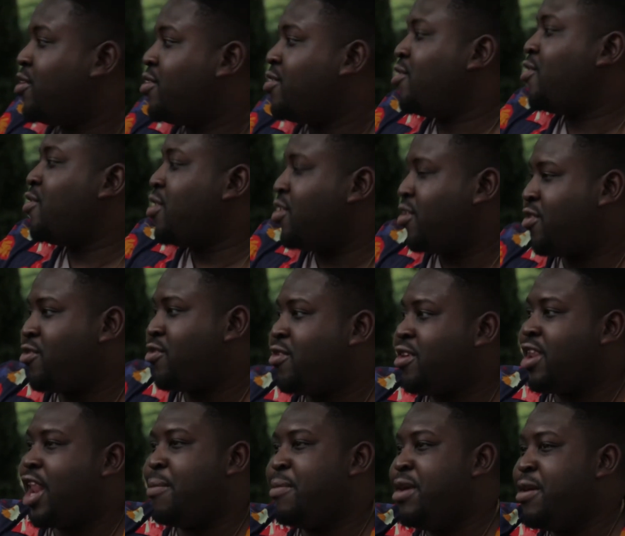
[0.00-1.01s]
the
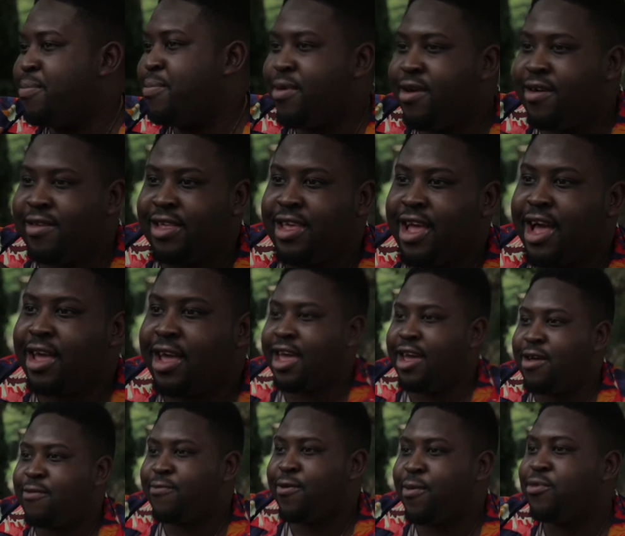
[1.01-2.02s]
street. Like me personally, I
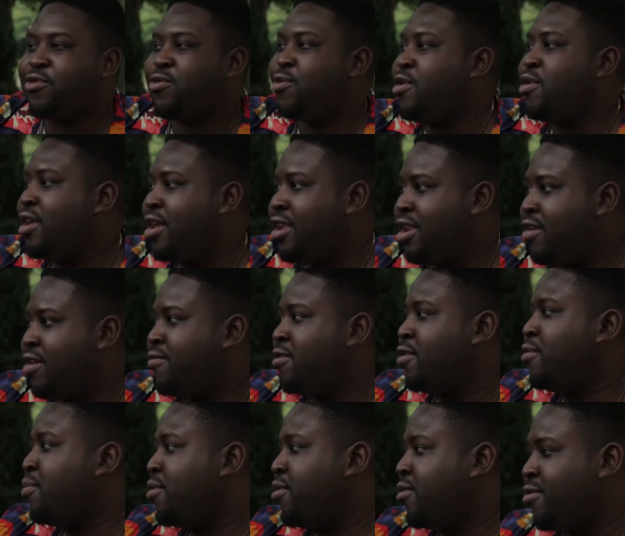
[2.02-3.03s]
came from Sweden, lived
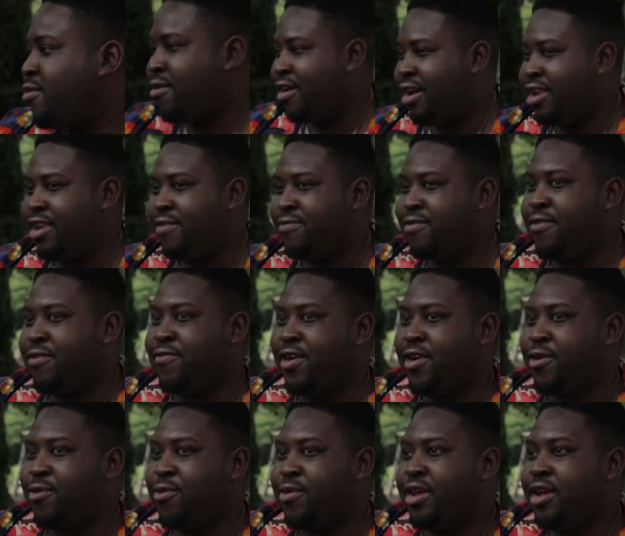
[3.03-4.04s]
in Bristol. I lived
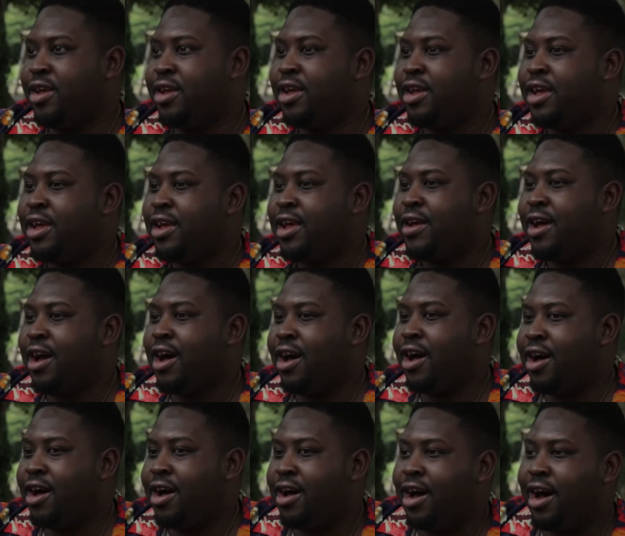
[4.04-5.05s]

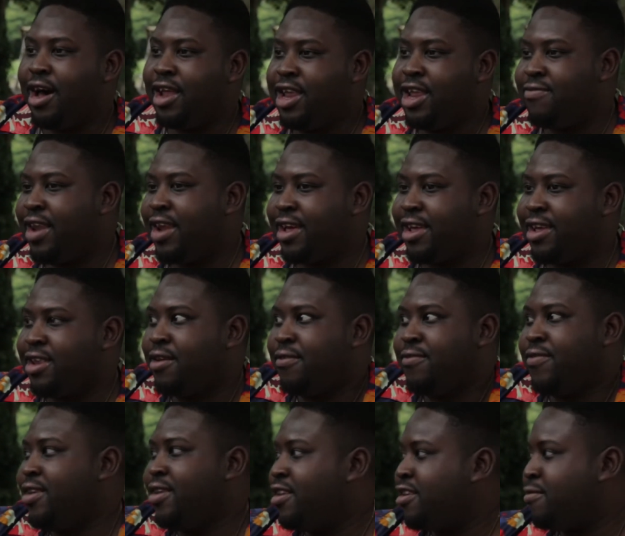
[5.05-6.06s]
I lived like in a
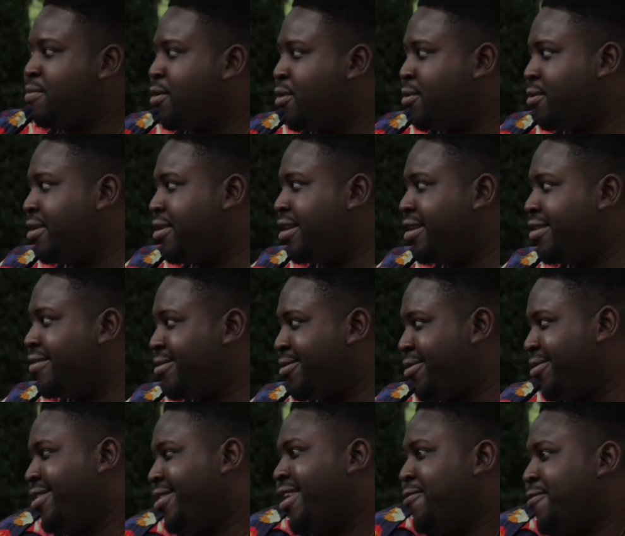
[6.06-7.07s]
village my whole life.
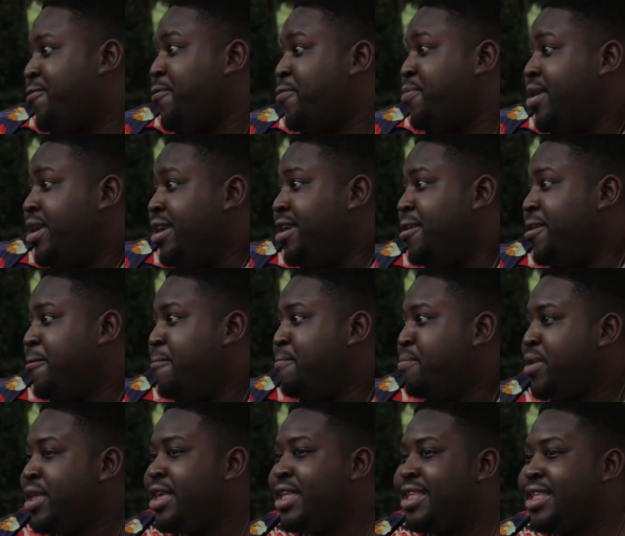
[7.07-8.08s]
So like for me,
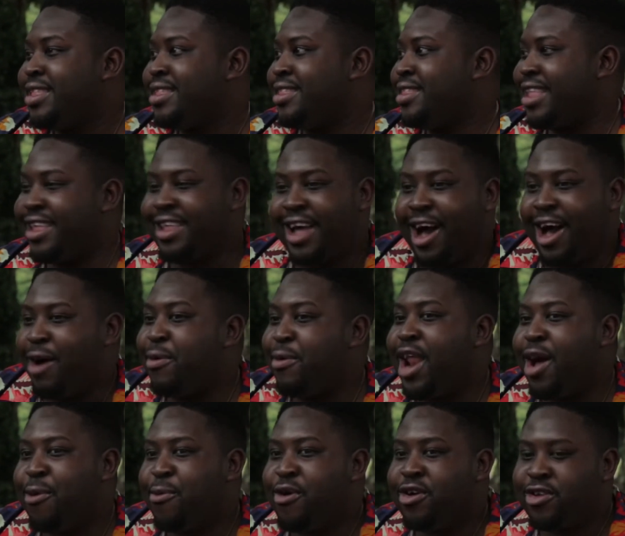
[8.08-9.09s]
when
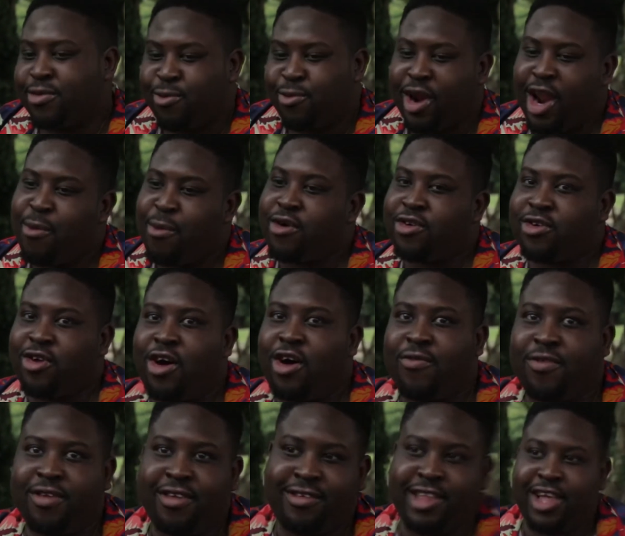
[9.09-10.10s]
I watch
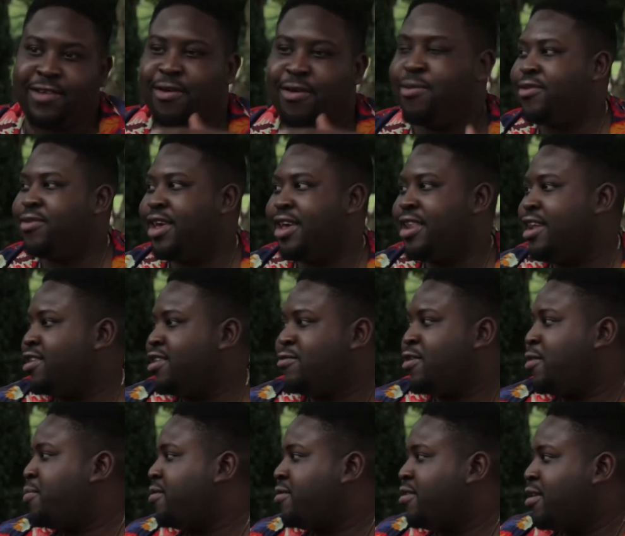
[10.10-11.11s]
half of the stuff I'm seeing, it doesn't
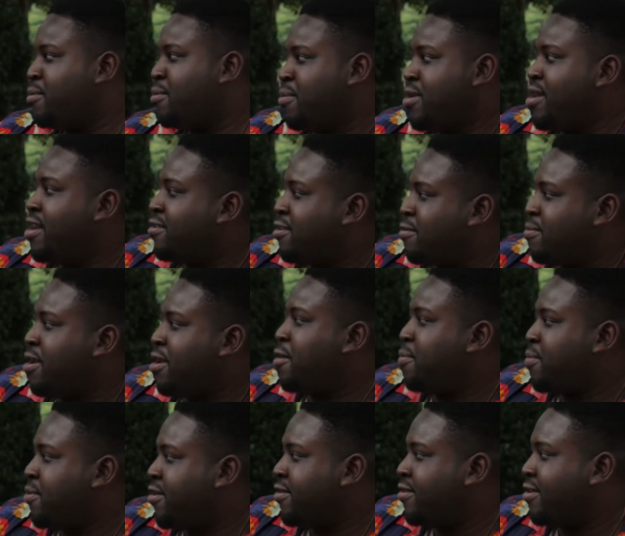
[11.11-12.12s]
represent me as a black
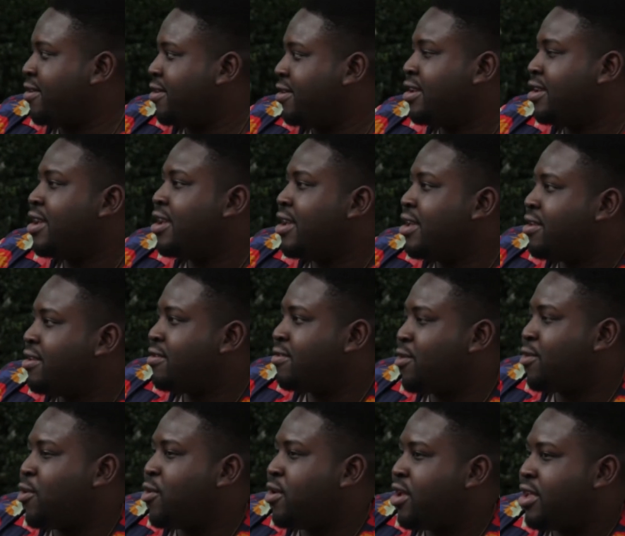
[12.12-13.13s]
person.
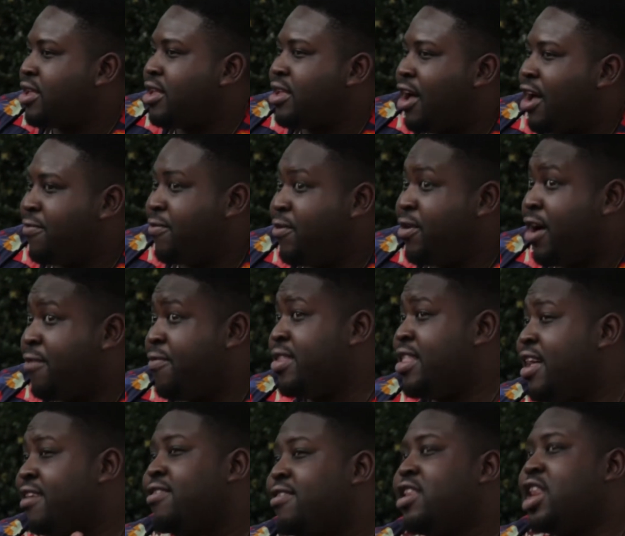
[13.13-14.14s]
So I think
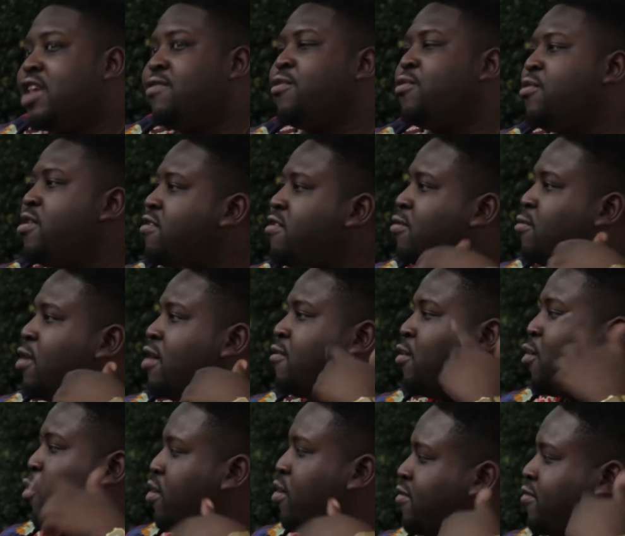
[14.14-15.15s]
that's another reason why I've
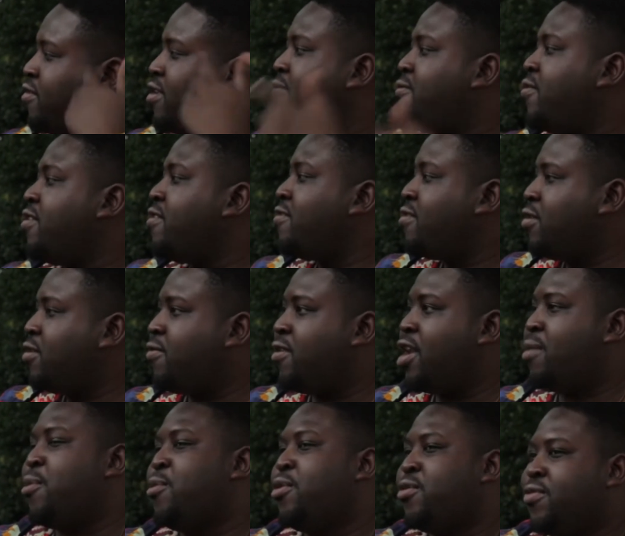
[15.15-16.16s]
always seen things different.
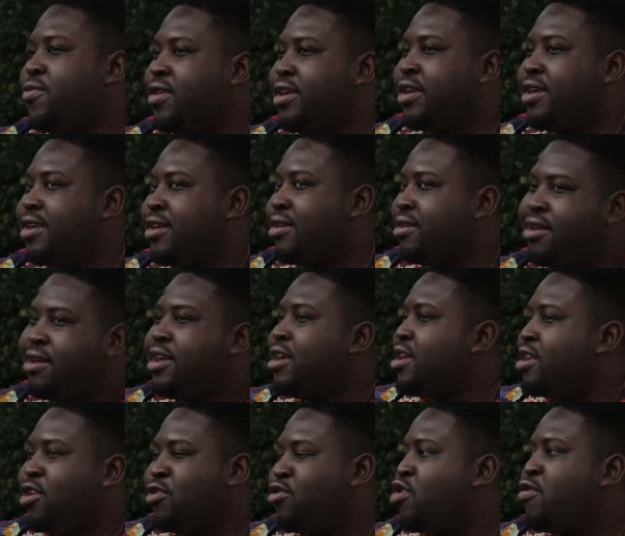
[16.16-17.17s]
I'm always thinking
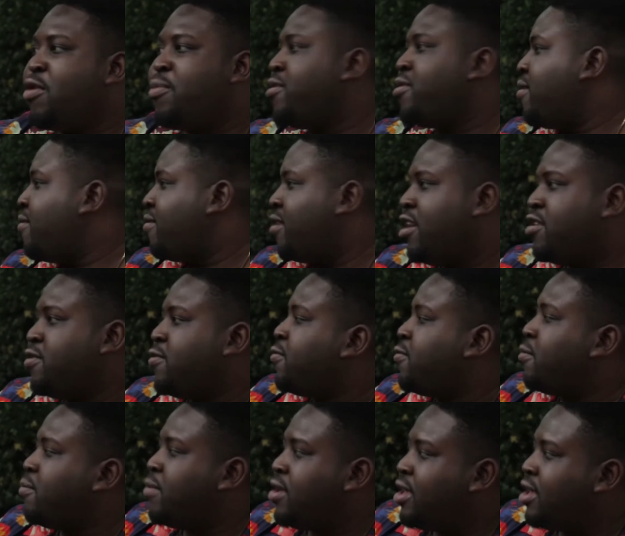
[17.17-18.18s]
there's no representation
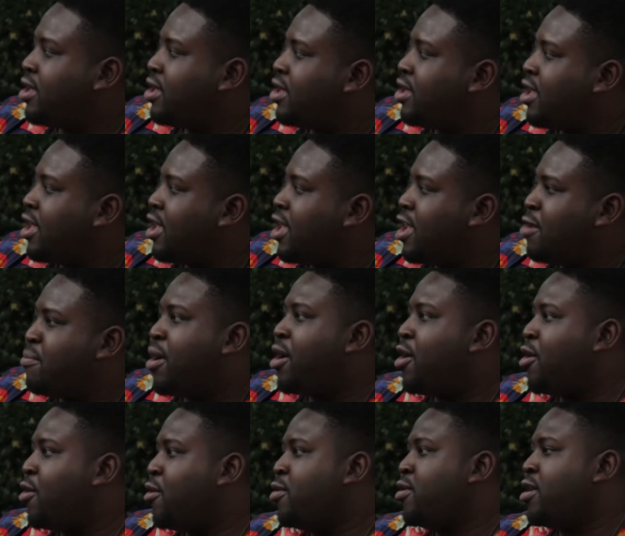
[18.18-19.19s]
for me in
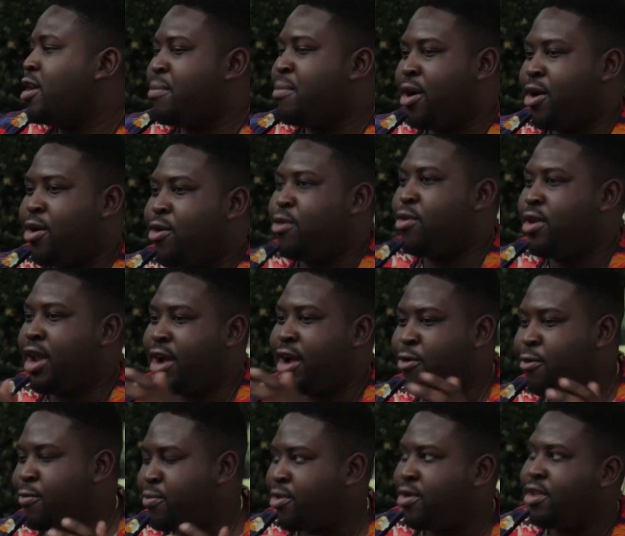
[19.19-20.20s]
my own like
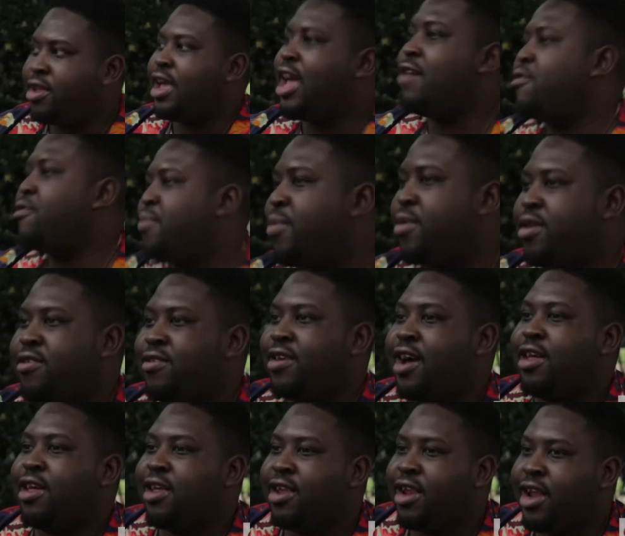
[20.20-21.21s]
community. Everybody's
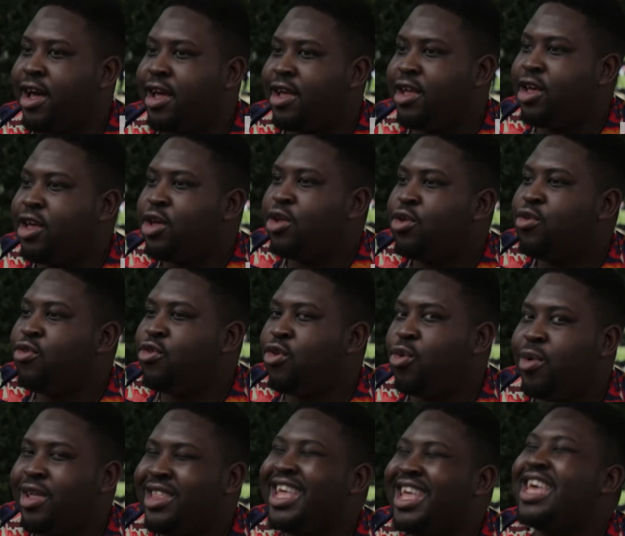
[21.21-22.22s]
kind of like
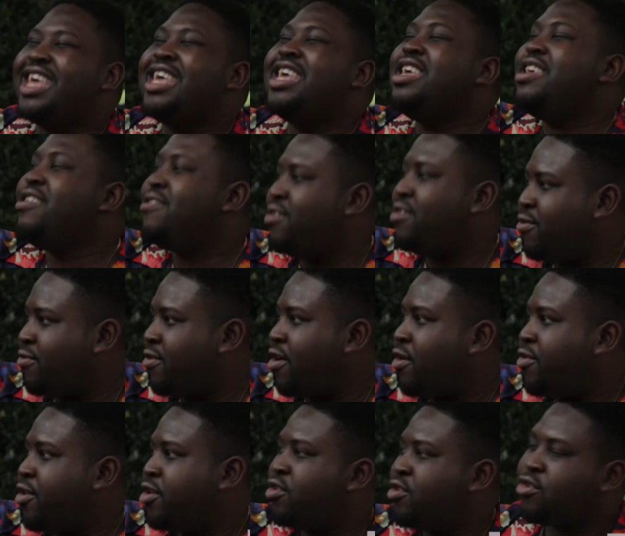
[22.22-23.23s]
doing the easy
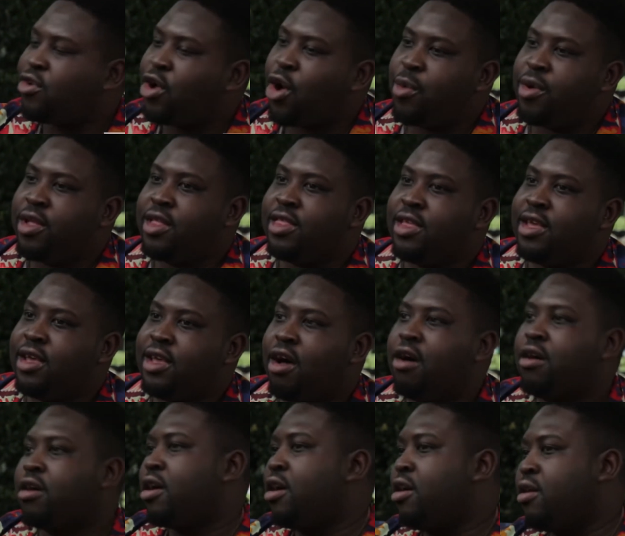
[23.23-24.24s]
route. They're just going
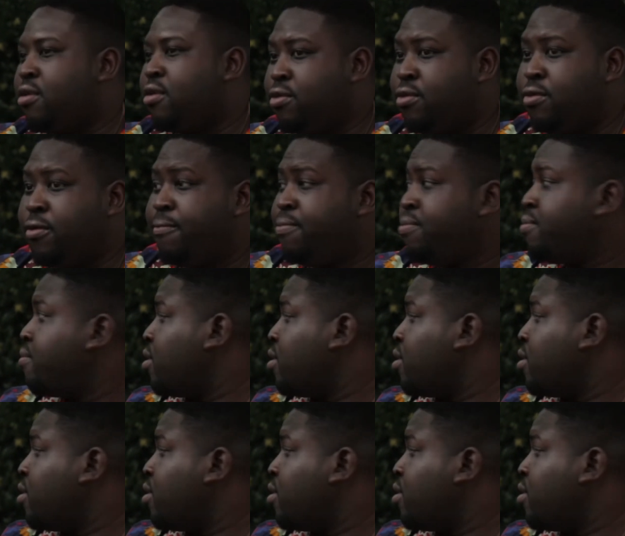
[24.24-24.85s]
okay, cool.